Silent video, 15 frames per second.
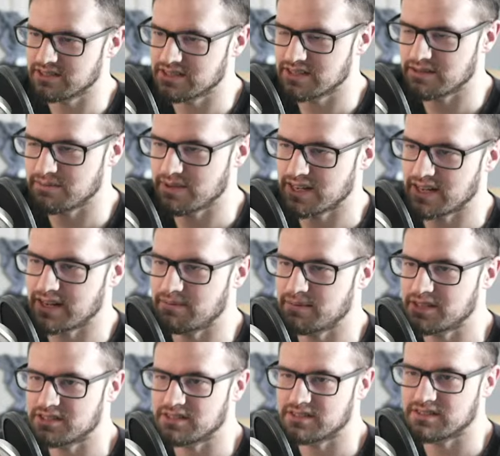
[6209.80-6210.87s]
to make an
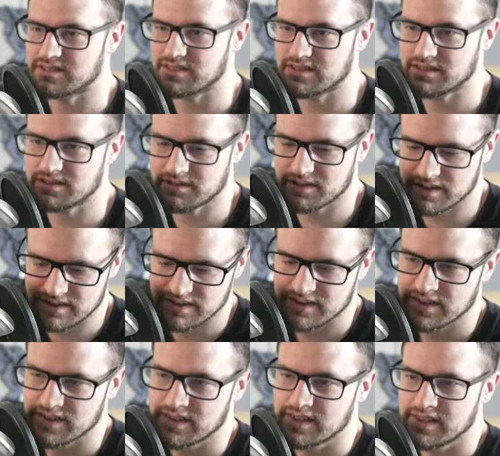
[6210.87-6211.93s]
animation, so let's do it.
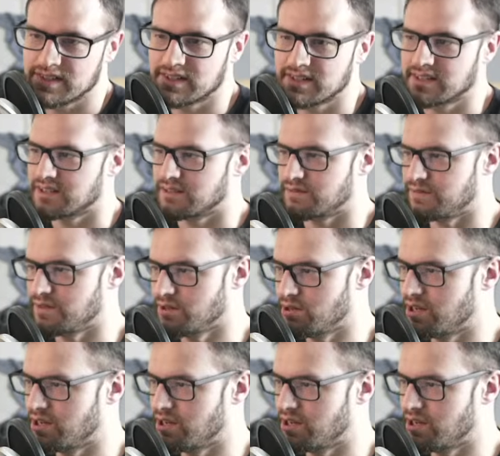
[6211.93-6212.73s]
Phew!